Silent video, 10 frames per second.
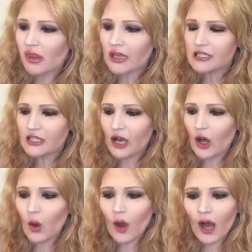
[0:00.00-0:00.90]

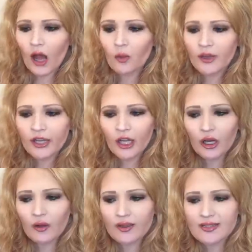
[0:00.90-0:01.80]
So all we
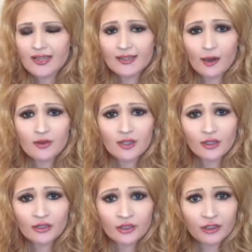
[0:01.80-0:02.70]
know is that that was
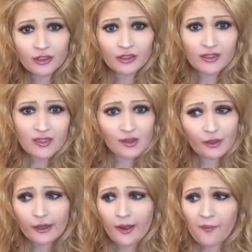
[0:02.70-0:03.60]
on her
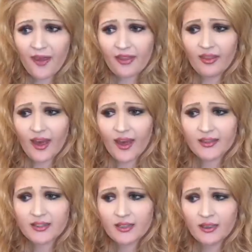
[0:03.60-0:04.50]
Instagram, and
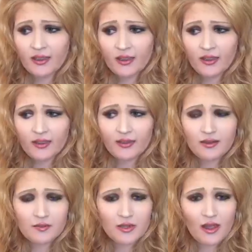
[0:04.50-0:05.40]
that
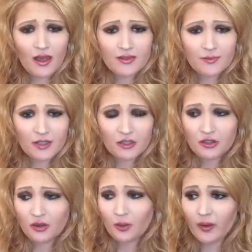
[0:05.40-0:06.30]
it has something to
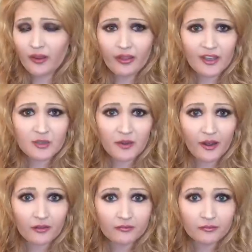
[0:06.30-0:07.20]
do with
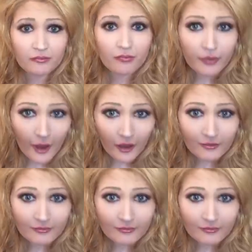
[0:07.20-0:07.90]
HBO. So